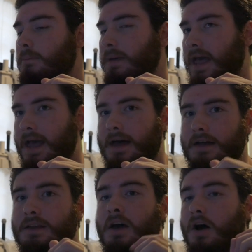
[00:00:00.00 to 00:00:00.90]

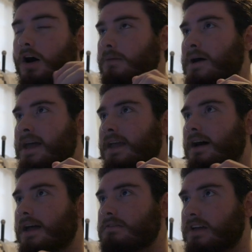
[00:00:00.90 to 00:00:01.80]
pad on my
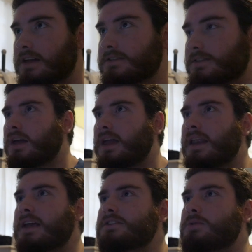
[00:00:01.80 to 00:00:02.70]
Akai Advance, and
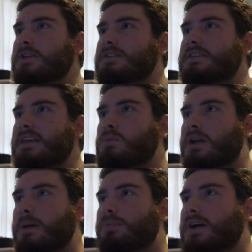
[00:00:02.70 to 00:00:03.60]
as you can see when
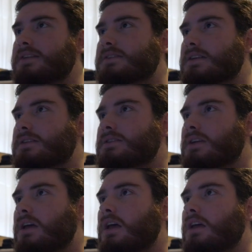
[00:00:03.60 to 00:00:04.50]
I press it,
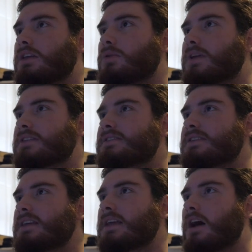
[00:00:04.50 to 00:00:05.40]
you can
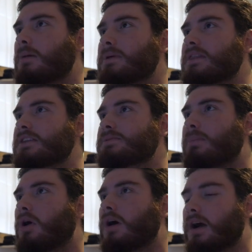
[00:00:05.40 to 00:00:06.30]
see up in this
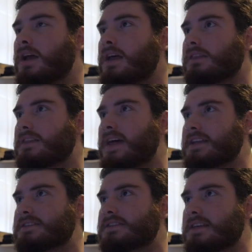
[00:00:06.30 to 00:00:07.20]
bar that
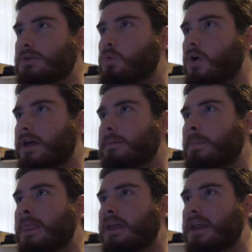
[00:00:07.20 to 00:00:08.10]
that's C1.
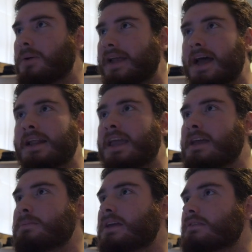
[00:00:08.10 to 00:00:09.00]
Now it kind of
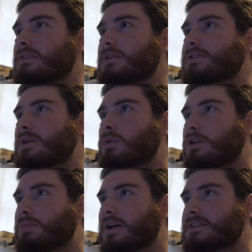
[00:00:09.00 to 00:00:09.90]
can be confusing when
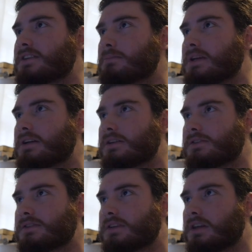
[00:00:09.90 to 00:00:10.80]
you press it
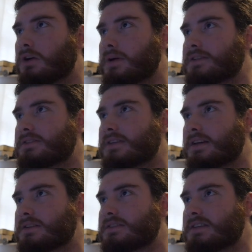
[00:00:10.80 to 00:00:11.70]
because, you know, it
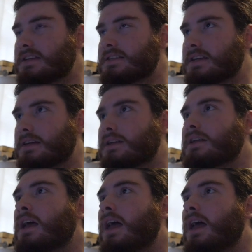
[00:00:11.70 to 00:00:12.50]
says C10,